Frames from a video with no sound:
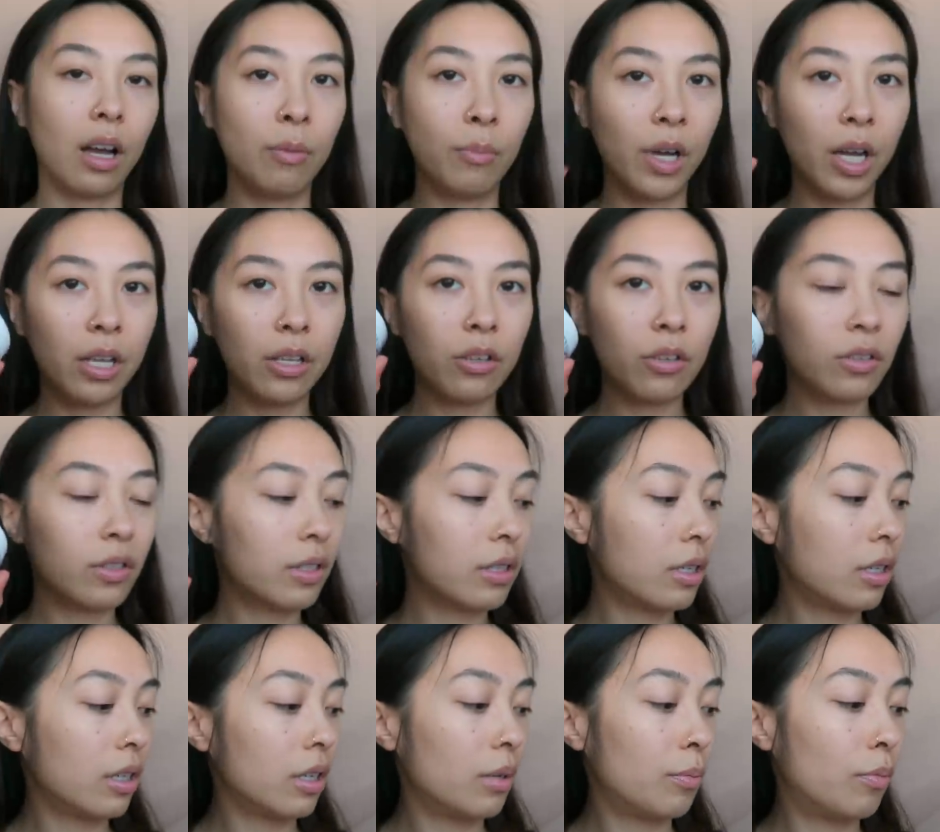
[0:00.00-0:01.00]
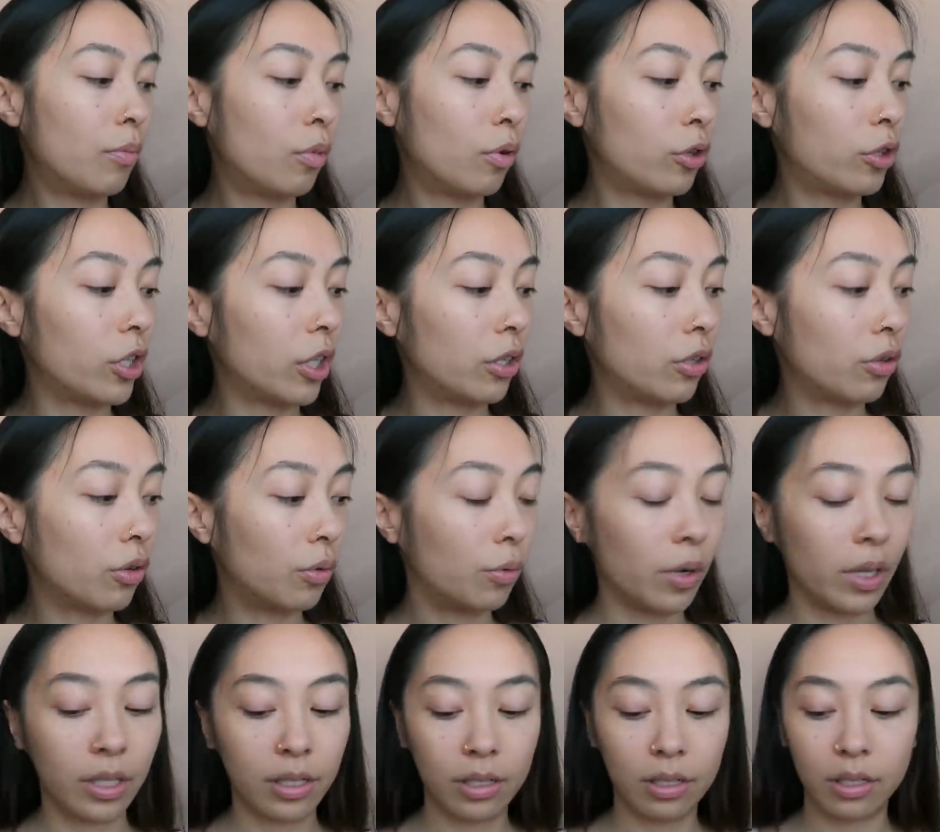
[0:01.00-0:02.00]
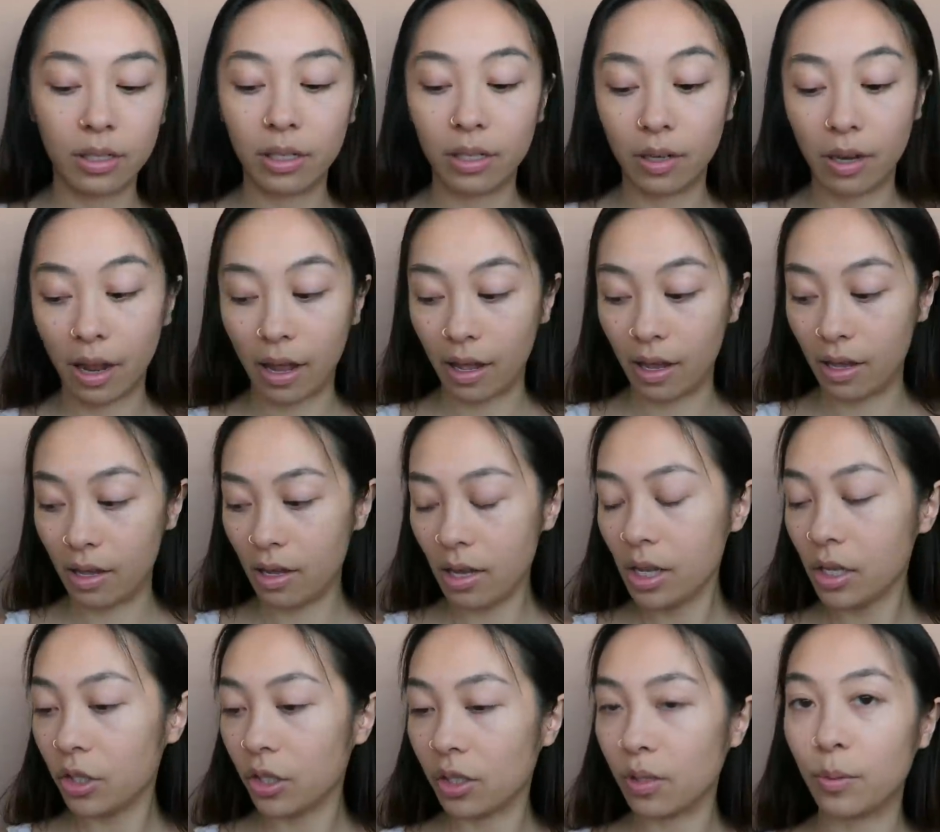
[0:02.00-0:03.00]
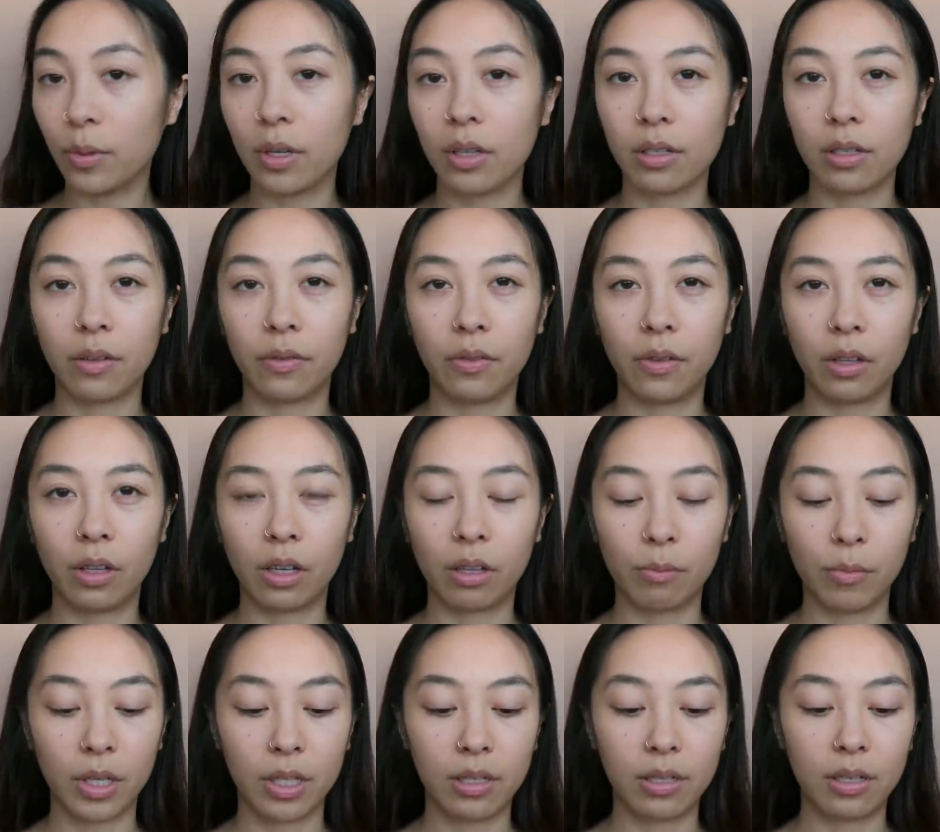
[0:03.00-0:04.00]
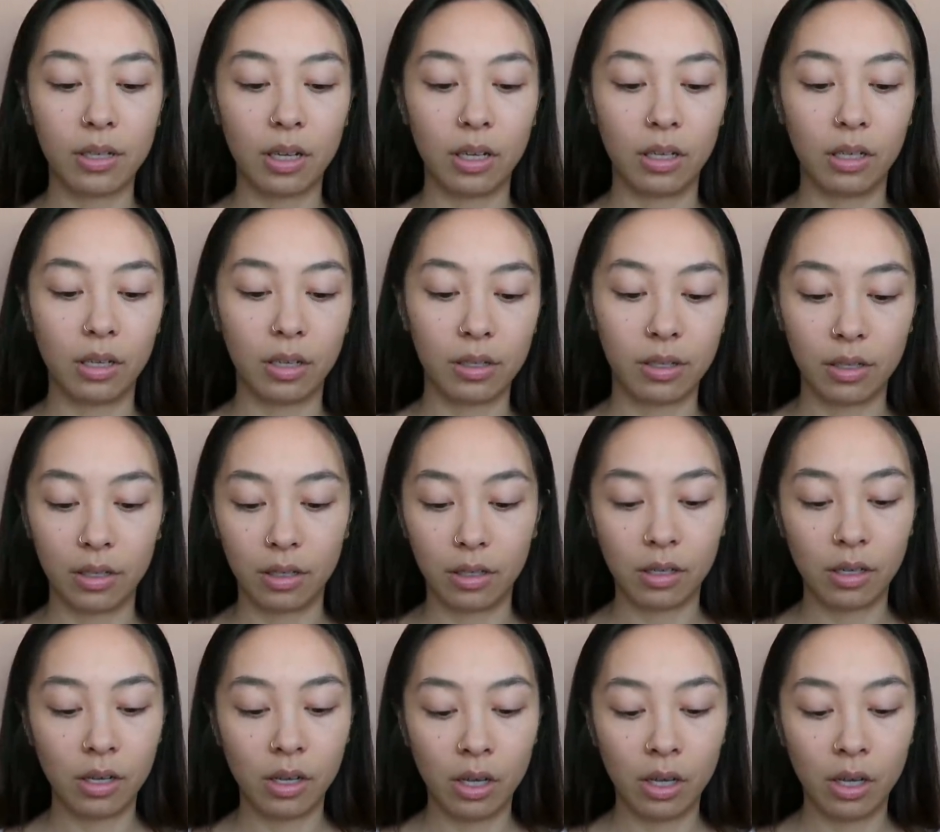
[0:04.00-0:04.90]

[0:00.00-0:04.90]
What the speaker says: I might use the more gentle ones today just because I feel like my skin doesn't